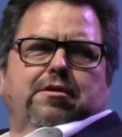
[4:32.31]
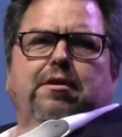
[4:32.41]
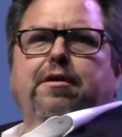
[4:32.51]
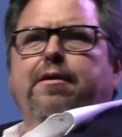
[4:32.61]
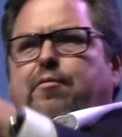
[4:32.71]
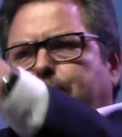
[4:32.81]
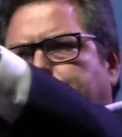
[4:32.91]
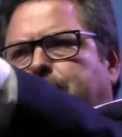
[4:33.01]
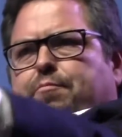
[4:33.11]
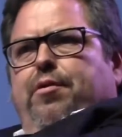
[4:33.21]
us.
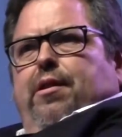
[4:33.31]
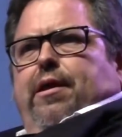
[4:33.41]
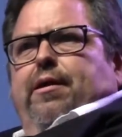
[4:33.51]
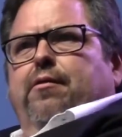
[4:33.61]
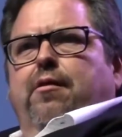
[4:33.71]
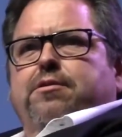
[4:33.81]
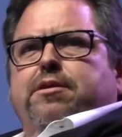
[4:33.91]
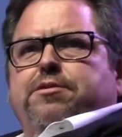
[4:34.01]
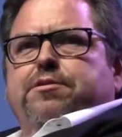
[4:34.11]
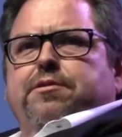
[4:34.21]
We did the play at
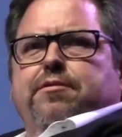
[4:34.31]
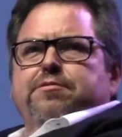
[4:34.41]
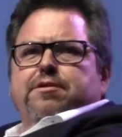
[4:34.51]
Los Angeles